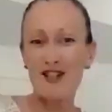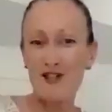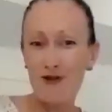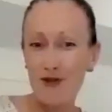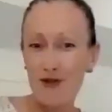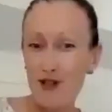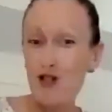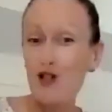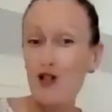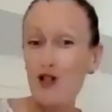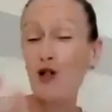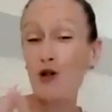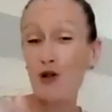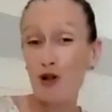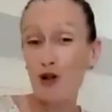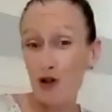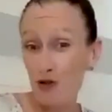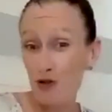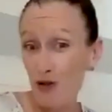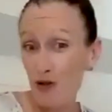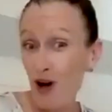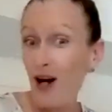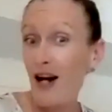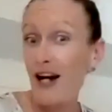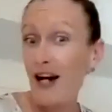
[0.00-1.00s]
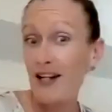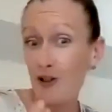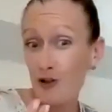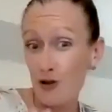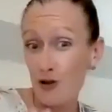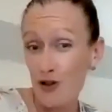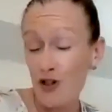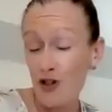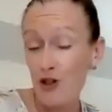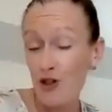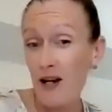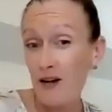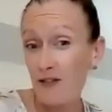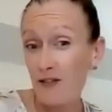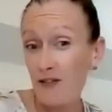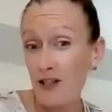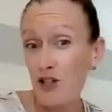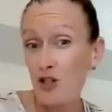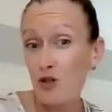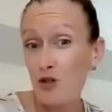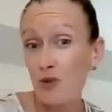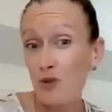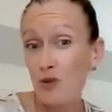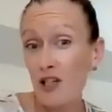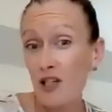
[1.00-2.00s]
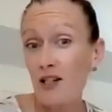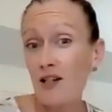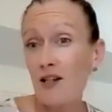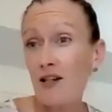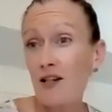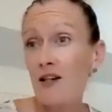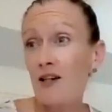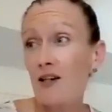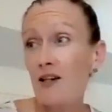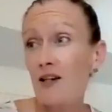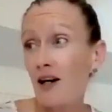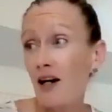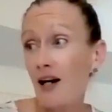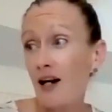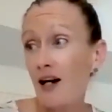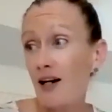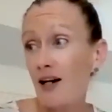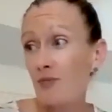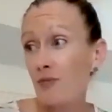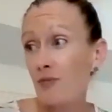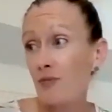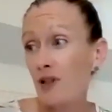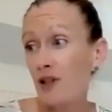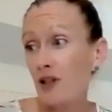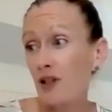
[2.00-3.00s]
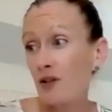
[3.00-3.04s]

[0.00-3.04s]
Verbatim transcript: to interpret you're right you're still having to be um,